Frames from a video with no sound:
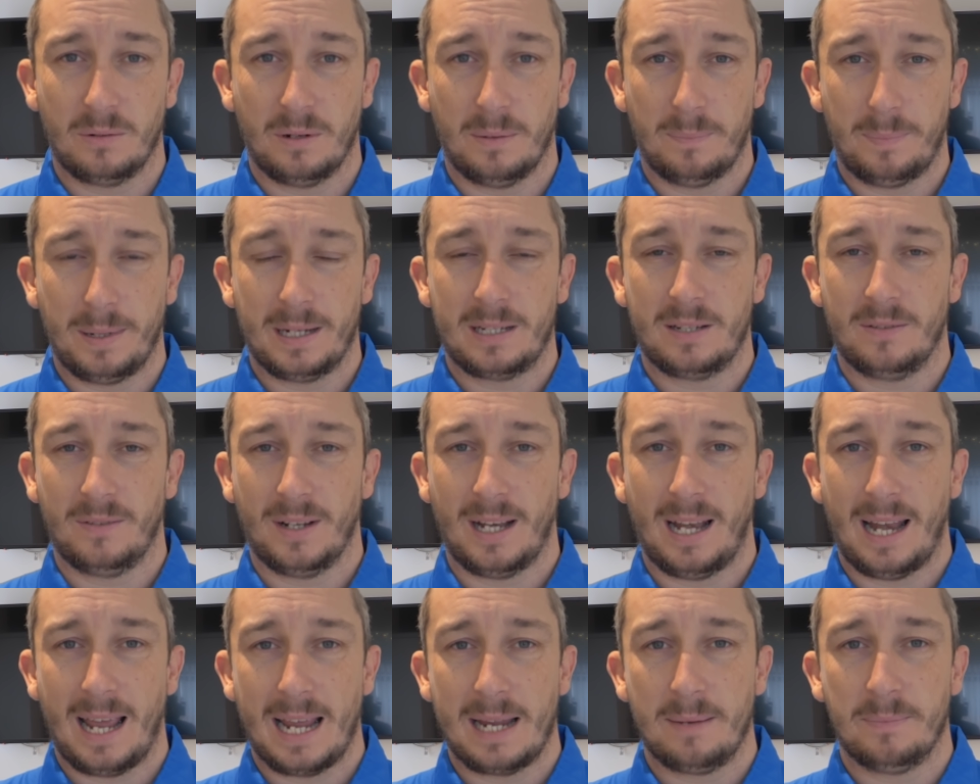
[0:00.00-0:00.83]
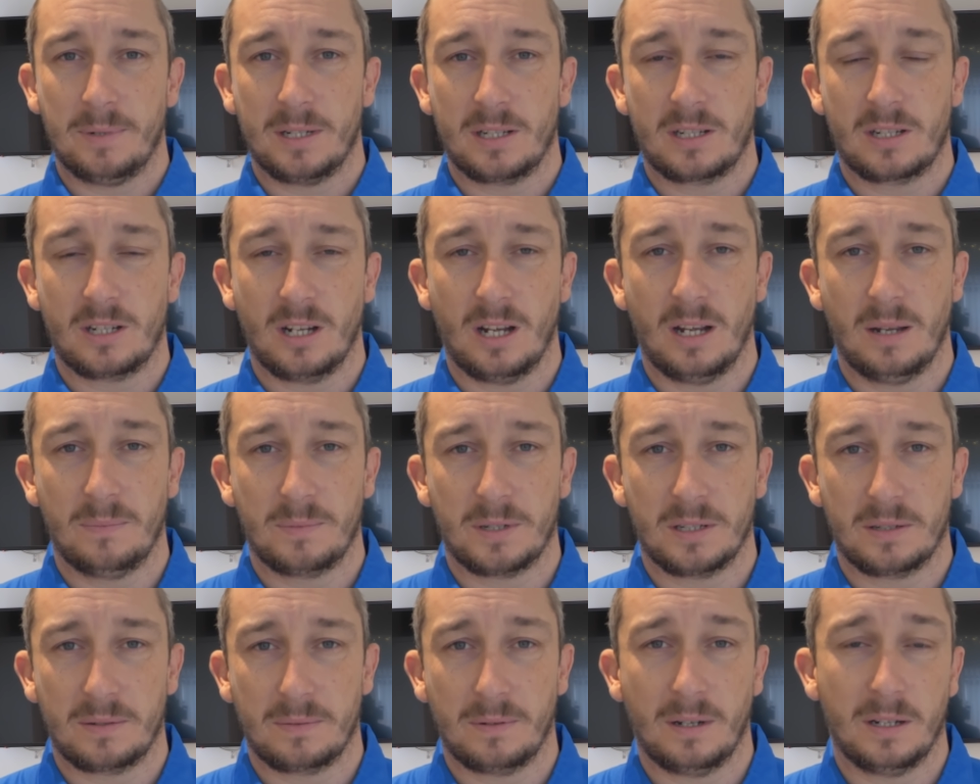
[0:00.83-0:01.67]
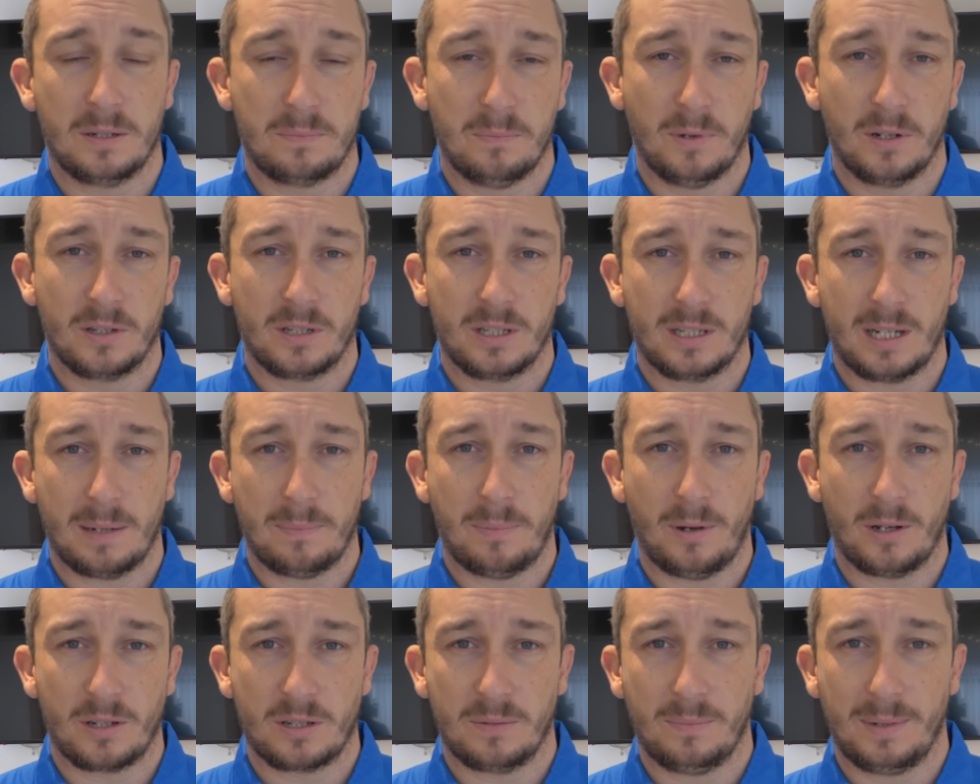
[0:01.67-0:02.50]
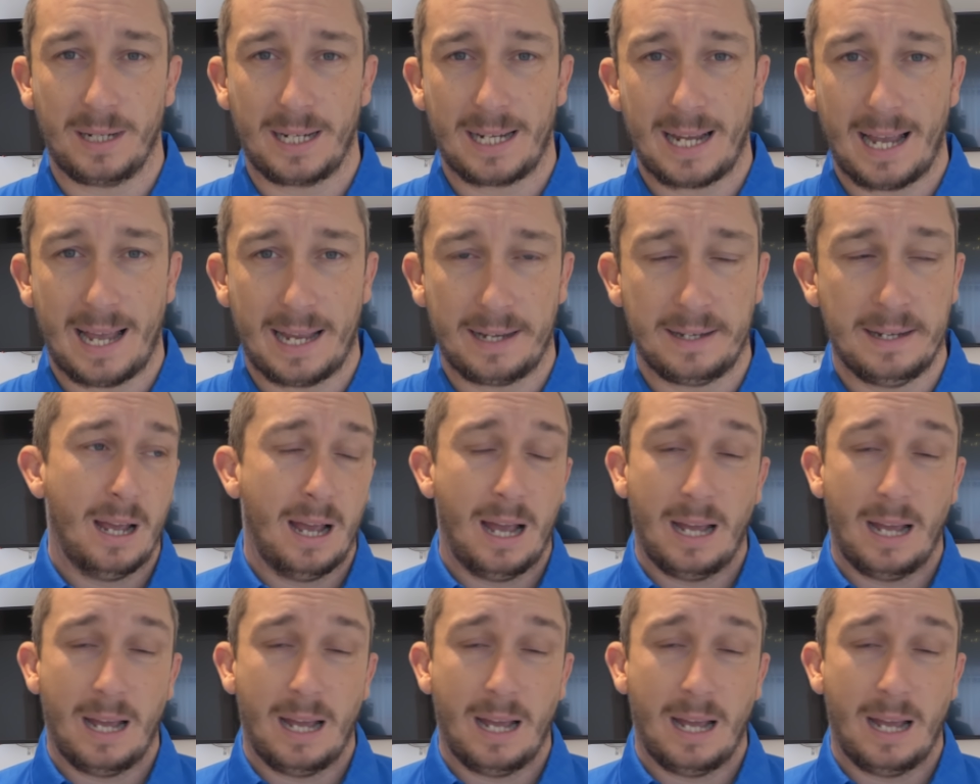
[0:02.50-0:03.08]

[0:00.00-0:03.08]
a bit of a layman's terms as much as I possibly can.